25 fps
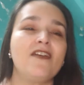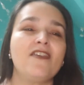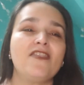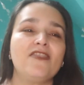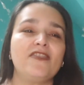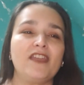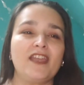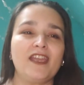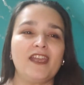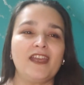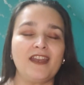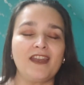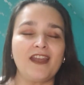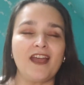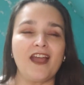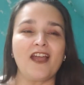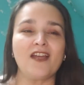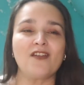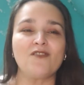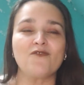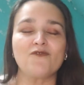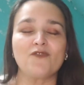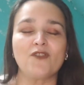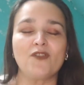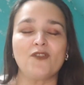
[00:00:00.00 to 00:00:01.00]
Then
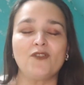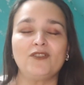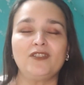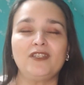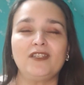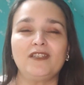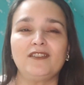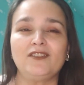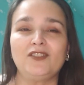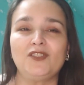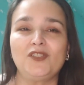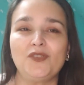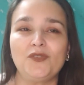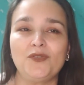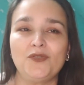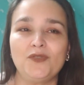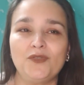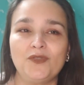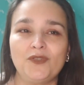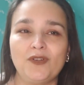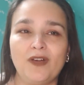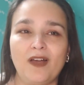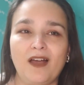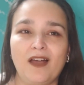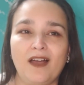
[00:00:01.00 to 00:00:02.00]
I wrote
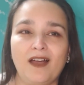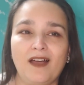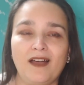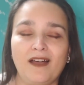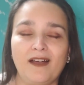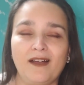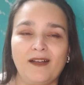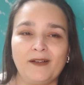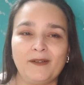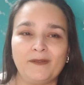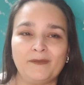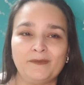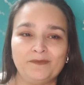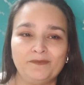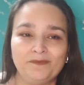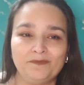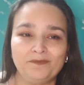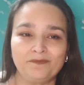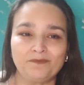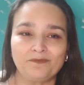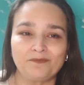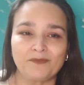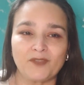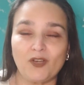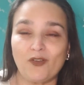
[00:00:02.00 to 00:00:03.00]
to
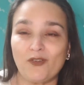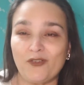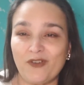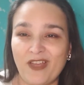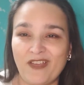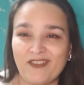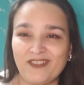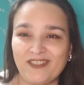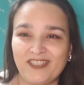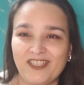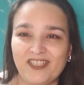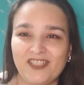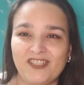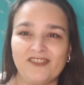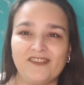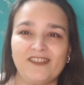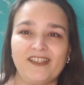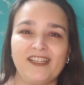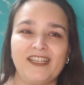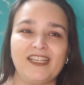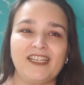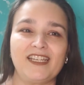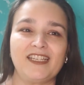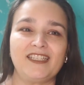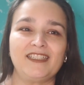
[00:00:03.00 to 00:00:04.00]

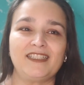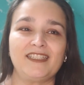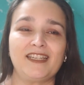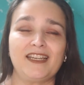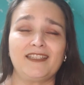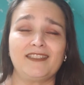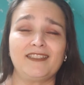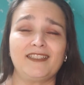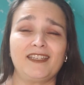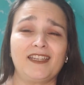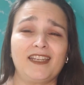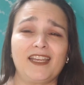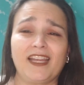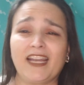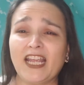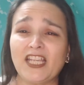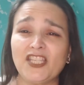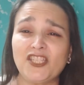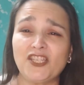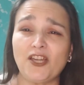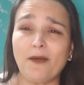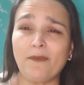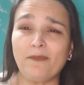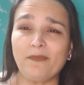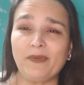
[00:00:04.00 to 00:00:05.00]
ColoradoCrossStitcher and I said, can I
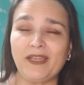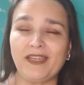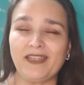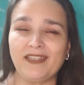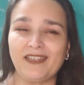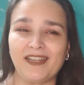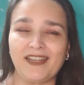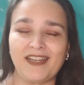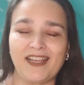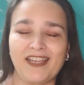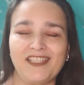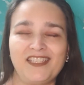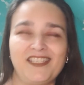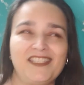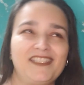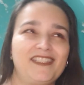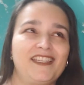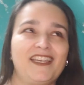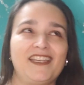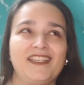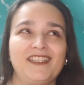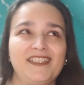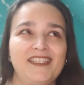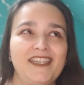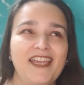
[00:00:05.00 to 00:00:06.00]
jump in? And she
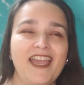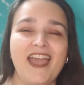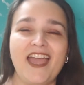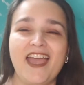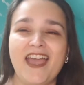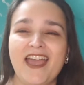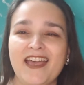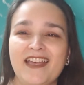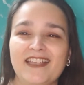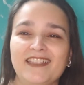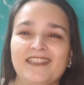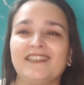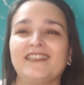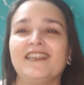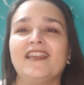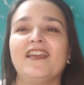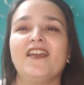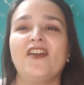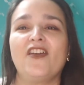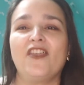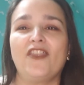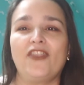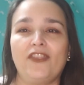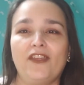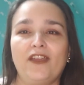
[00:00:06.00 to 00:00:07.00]
said, yes.
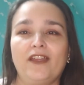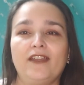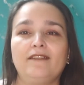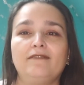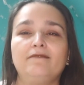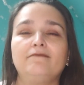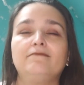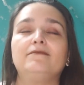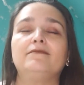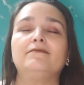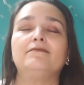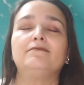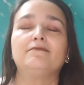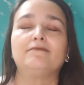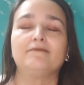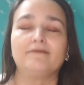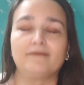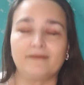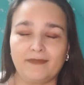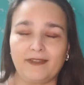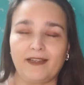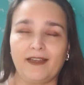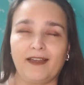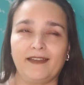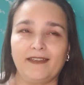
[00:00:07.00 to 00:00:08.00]
Then
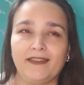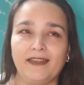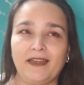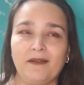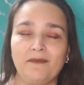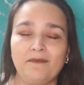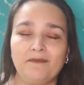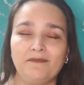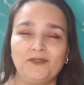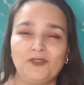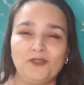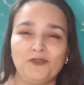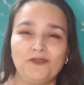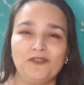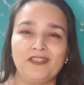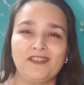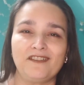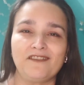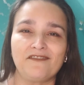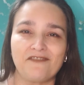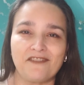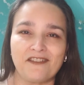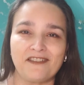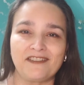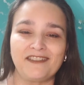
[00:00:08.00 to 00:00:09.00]
I am
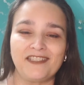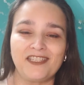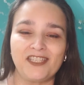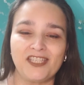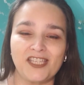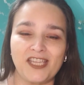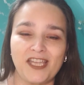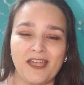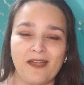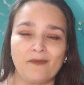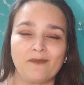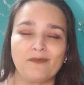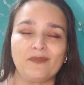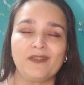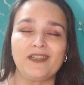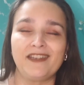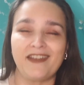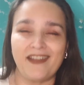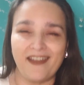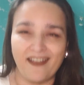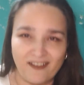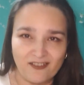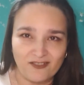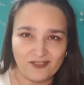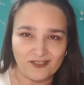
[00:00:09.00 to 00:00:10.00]
doing Crossstitch Camp
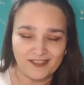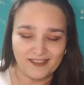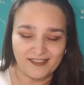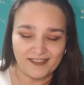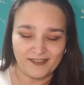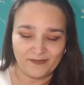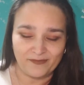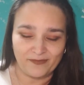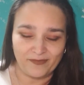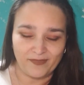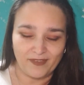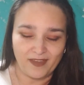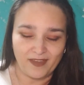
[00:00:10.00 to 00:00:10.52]
in August.